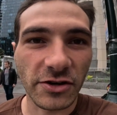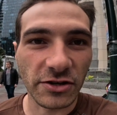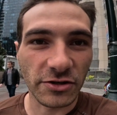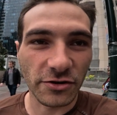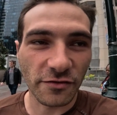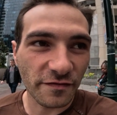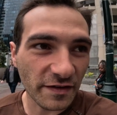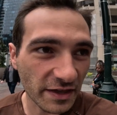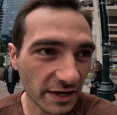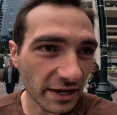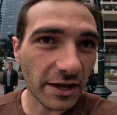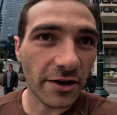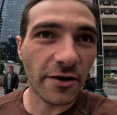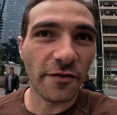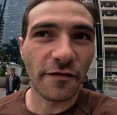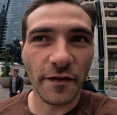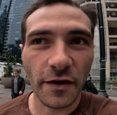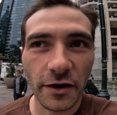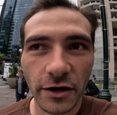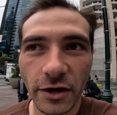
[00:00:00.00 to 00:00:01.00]
You can do
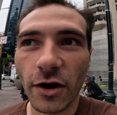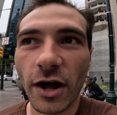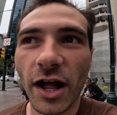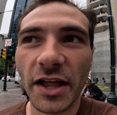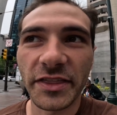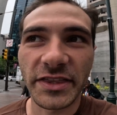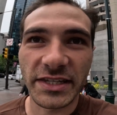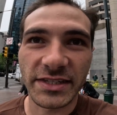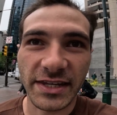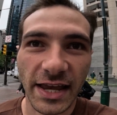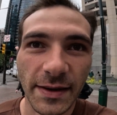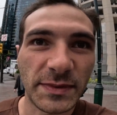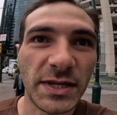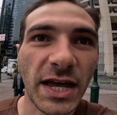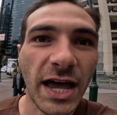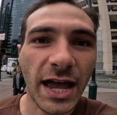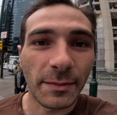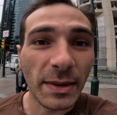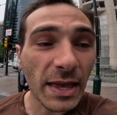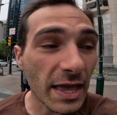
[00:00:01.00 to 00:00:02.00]
video, photo, all at the same
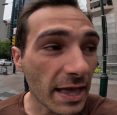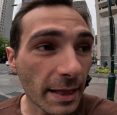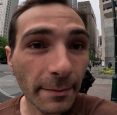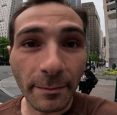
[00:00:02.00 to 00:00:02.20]
time.